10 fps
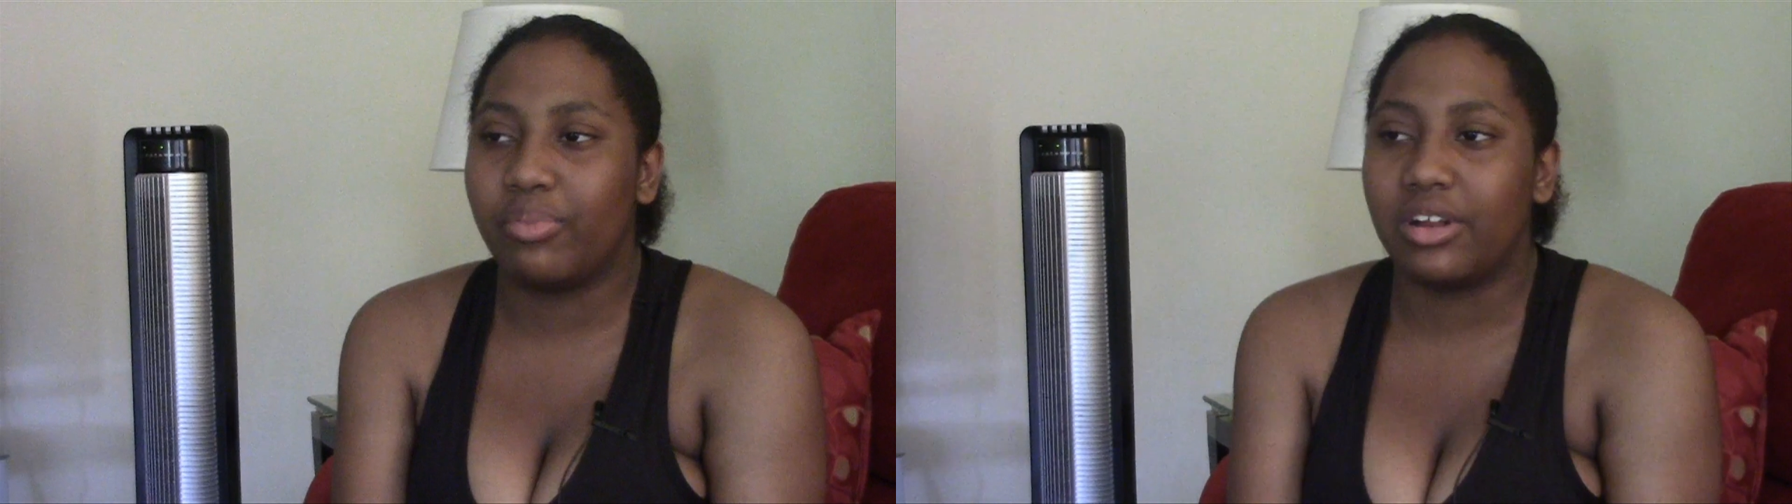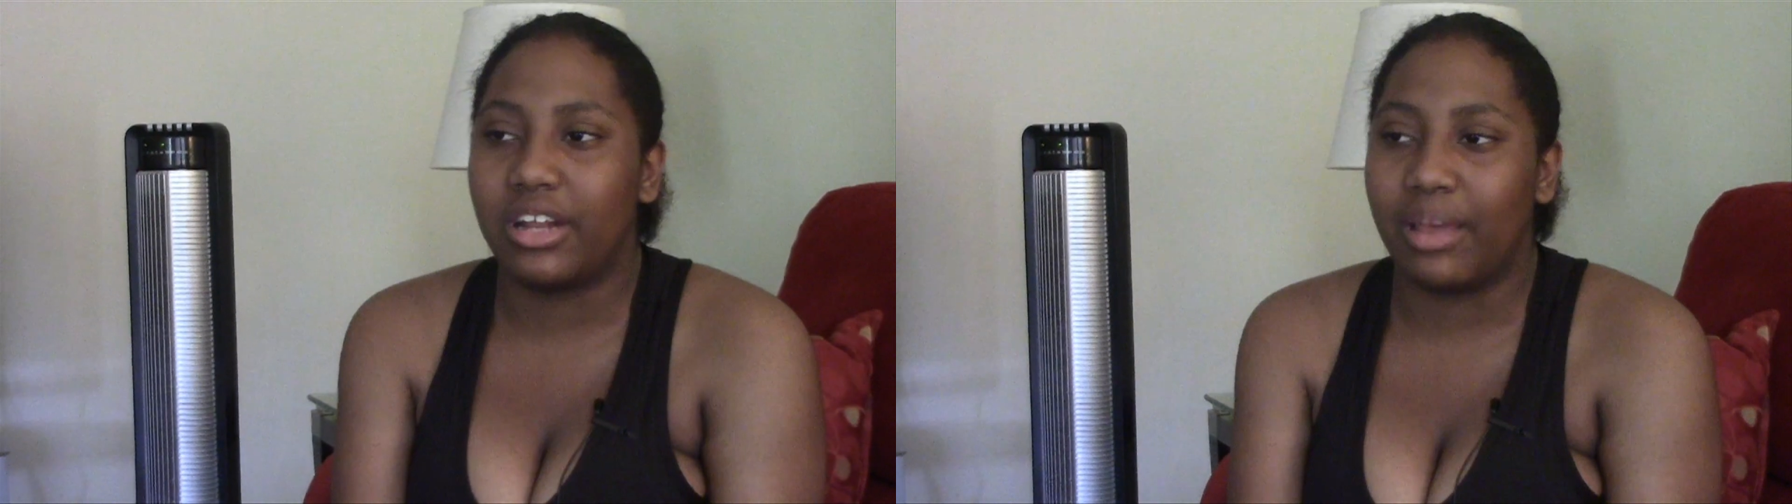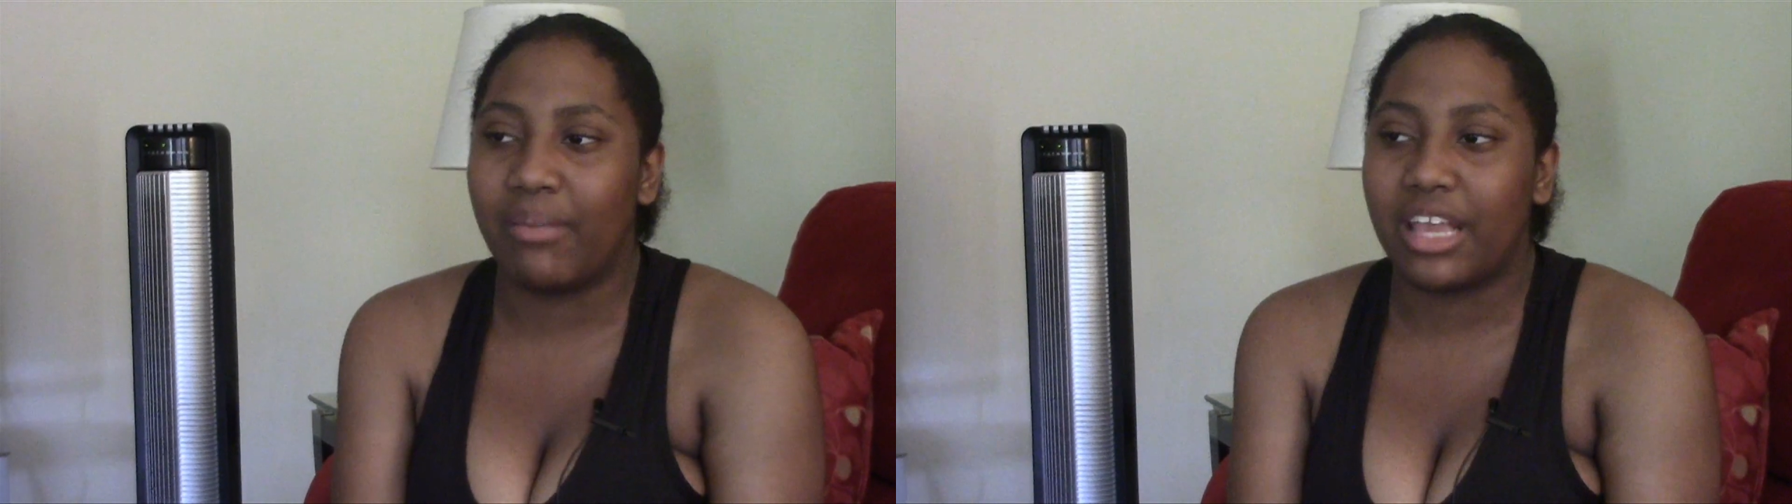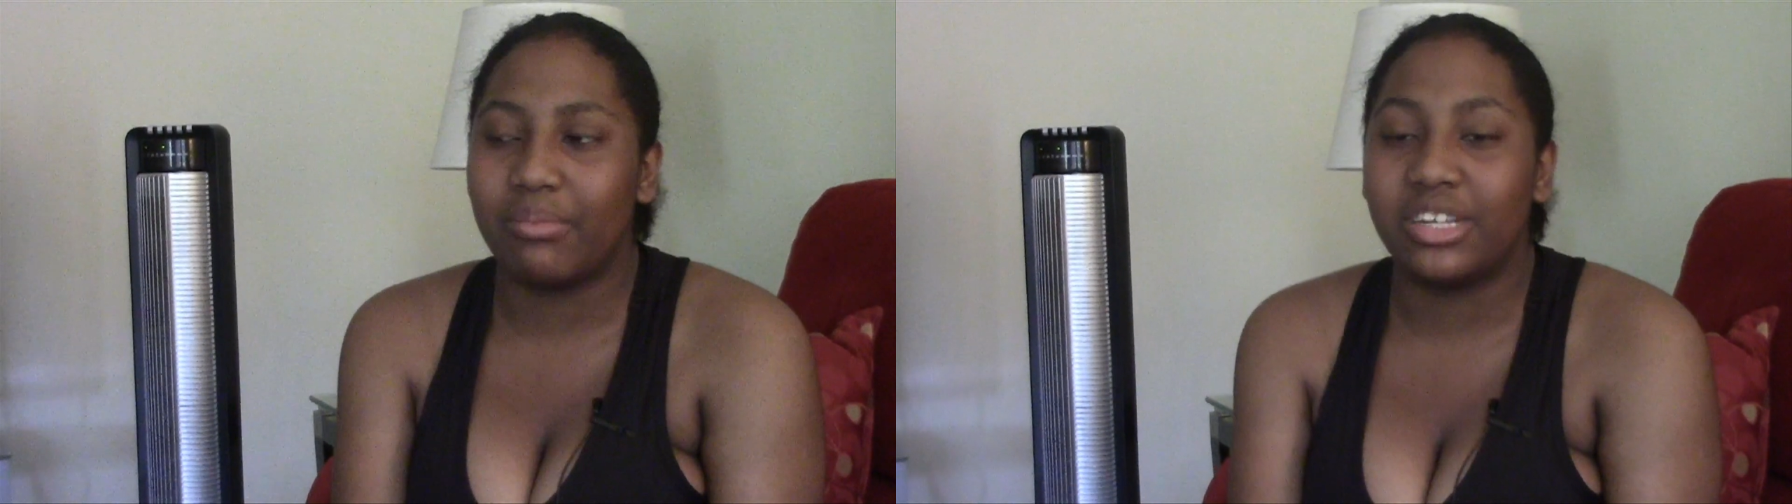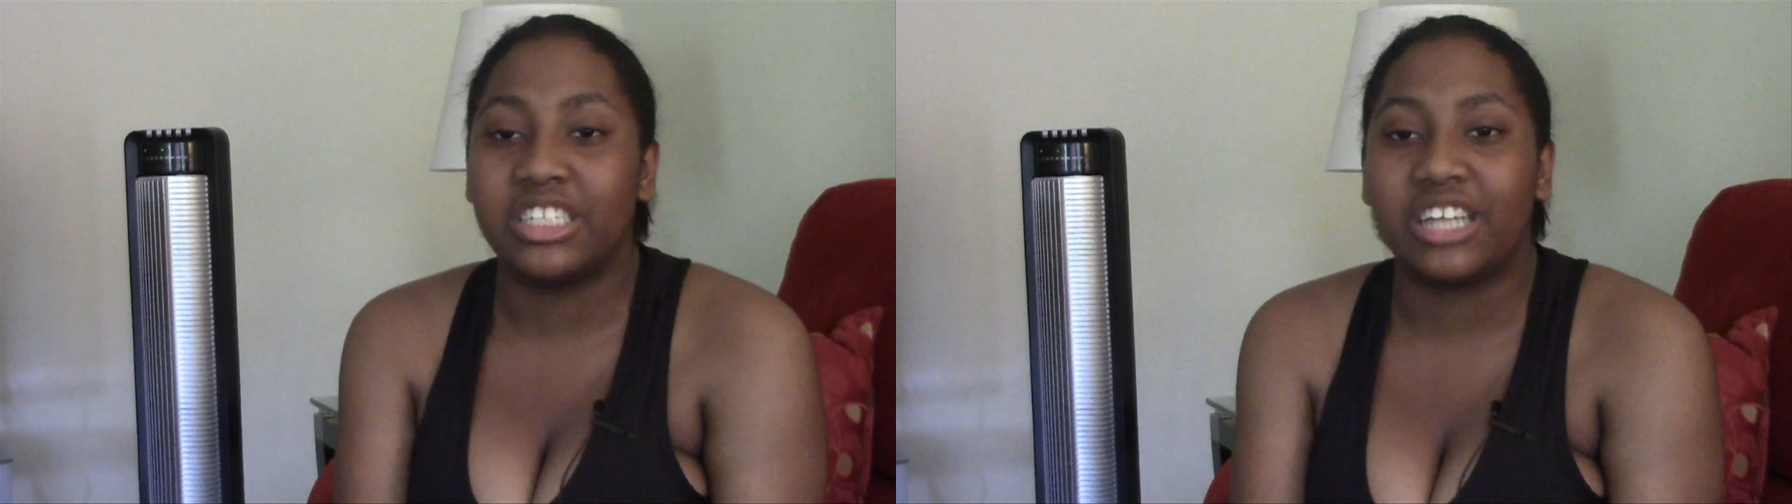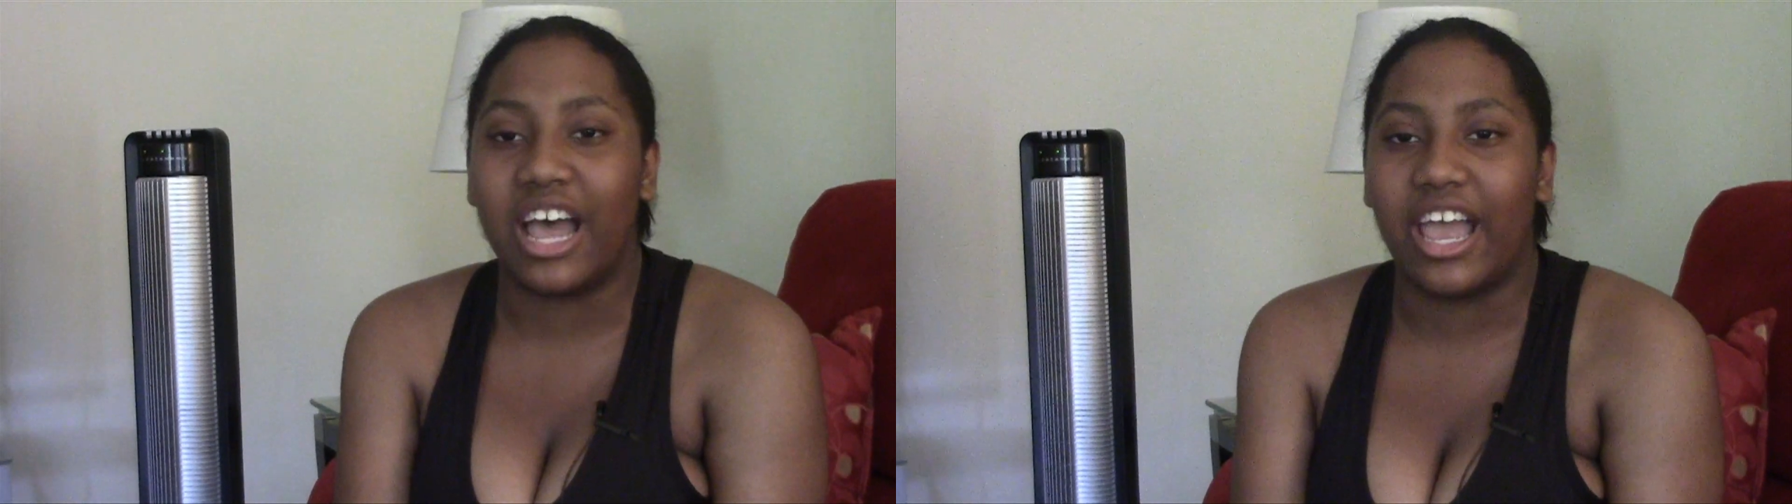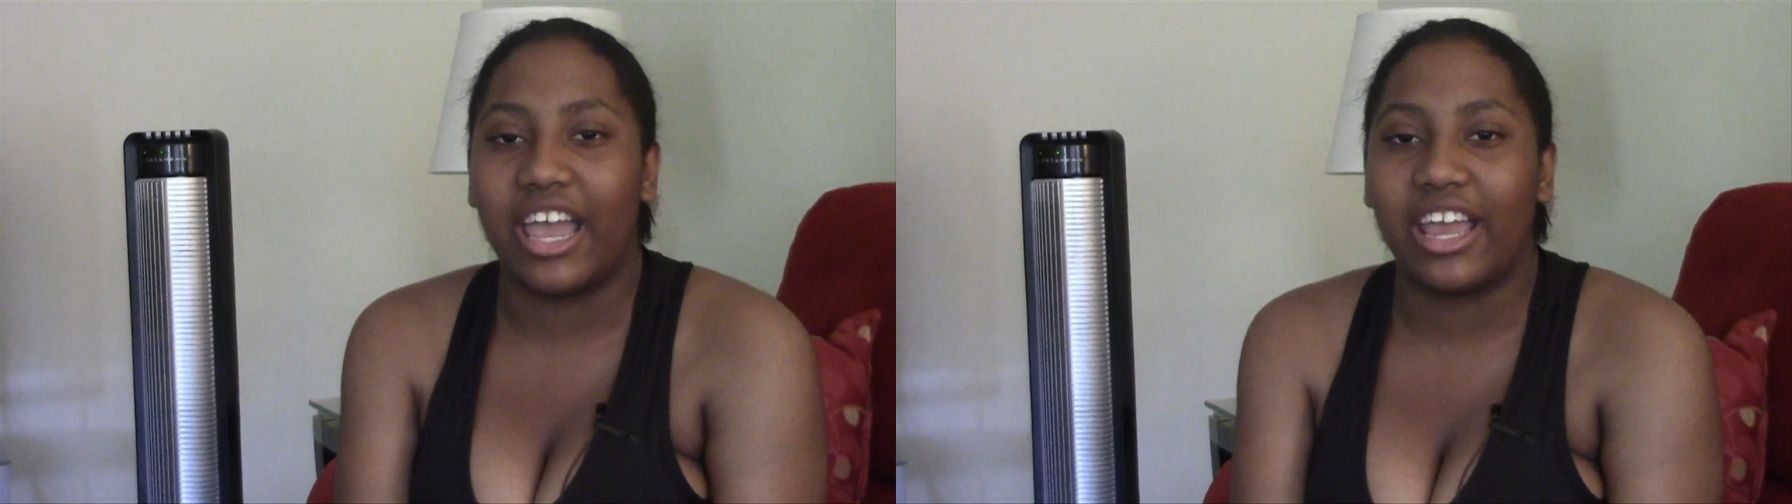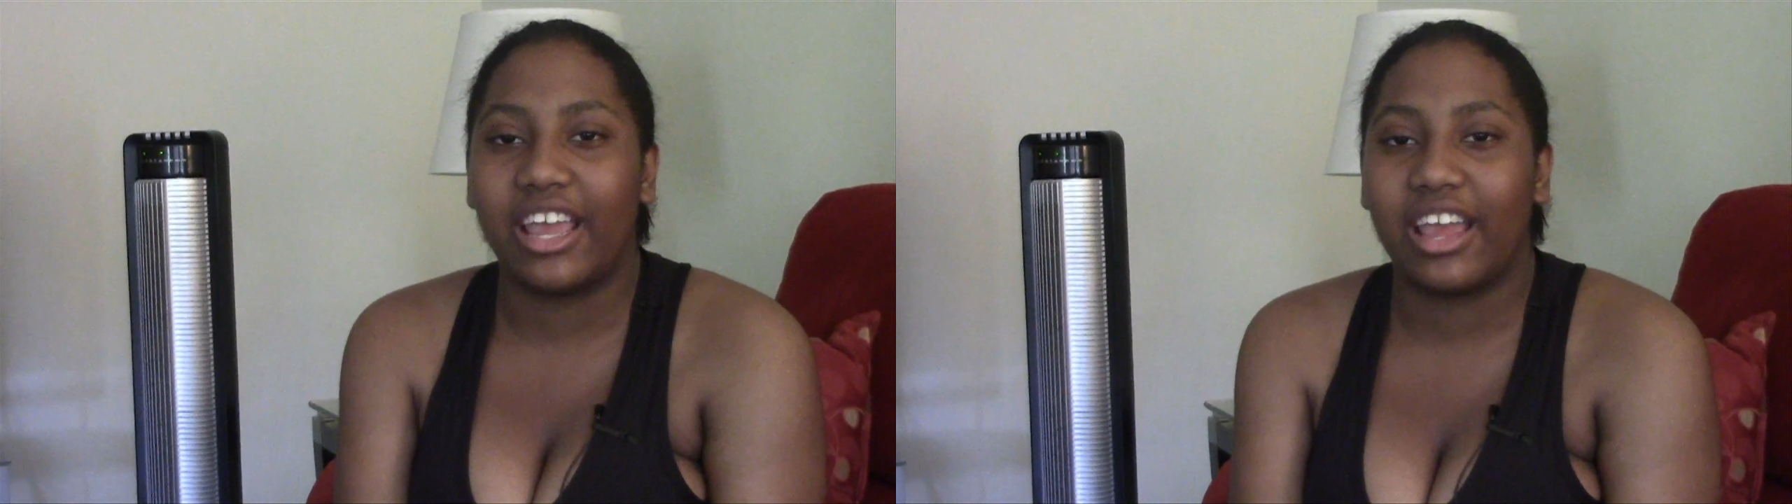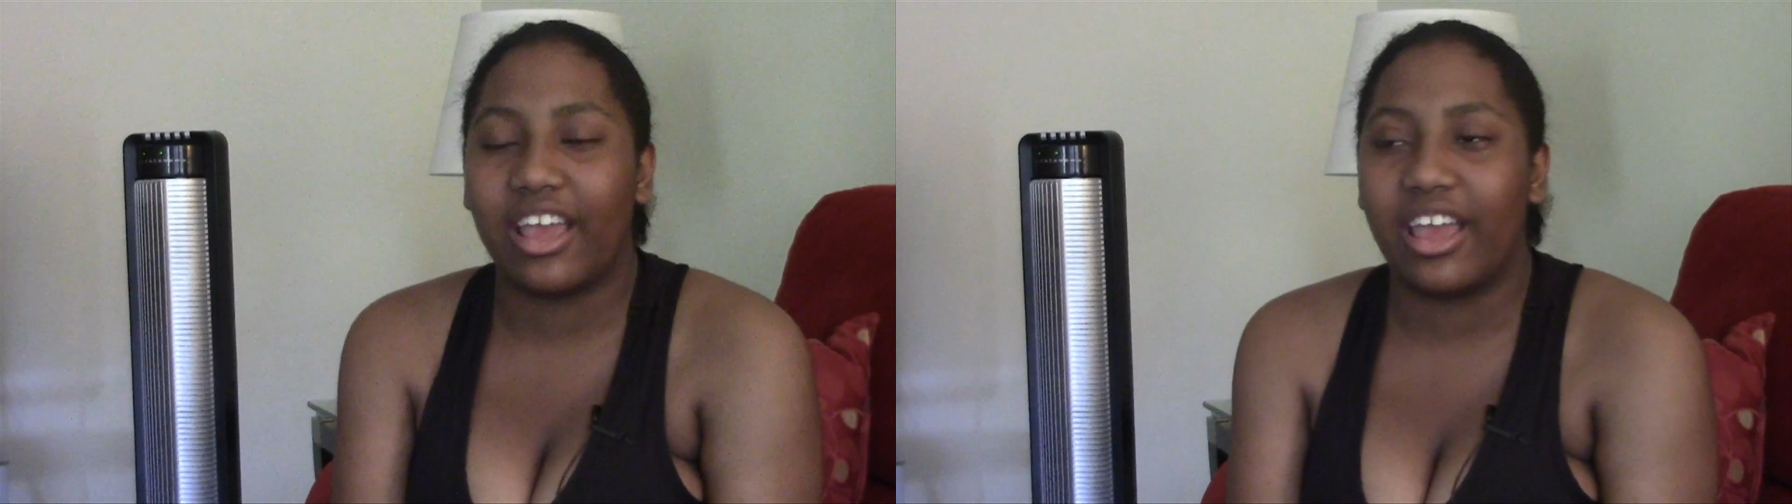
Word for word: putting like making me shy